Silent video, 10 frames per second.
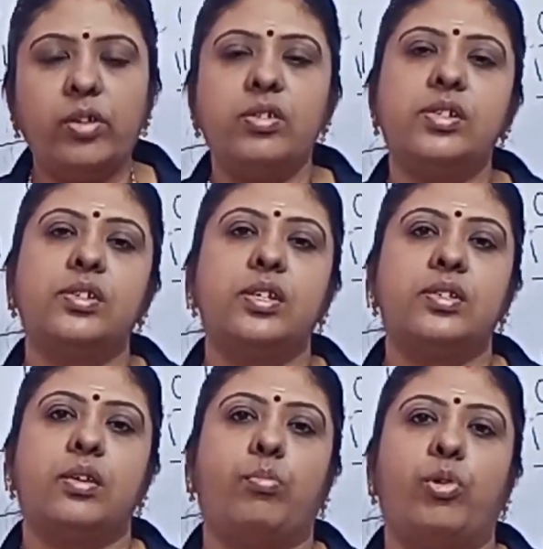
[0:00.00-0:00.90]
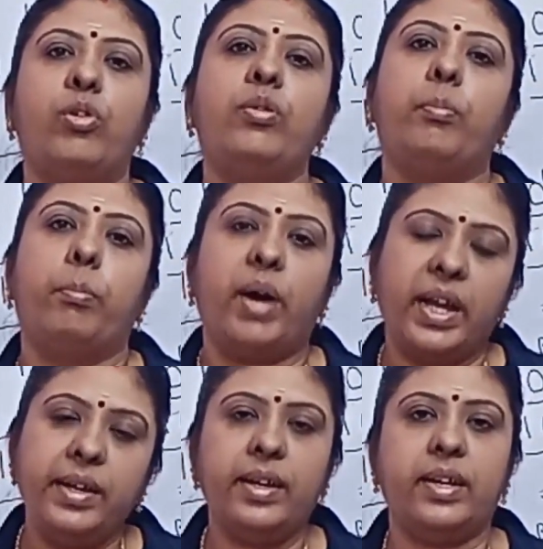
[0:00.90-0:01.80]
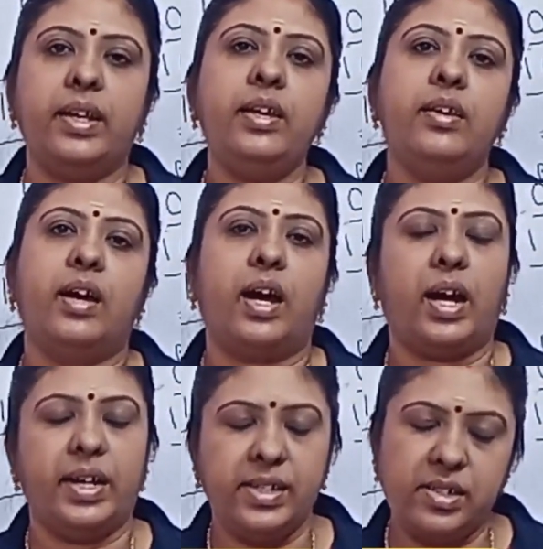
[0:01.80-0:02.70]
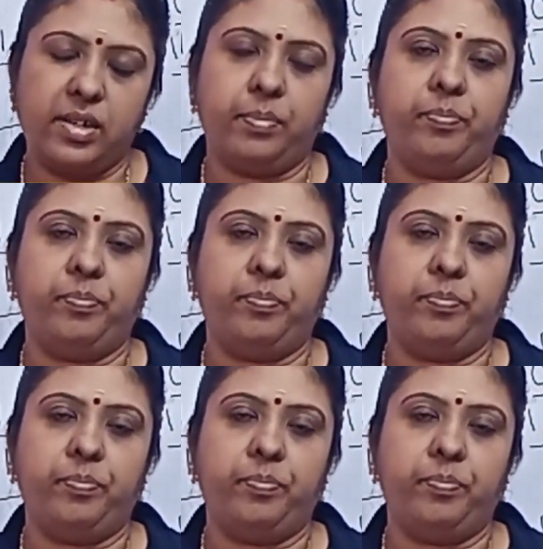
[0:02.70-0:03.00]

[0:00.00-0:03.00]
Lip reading: to discuss about binary addition.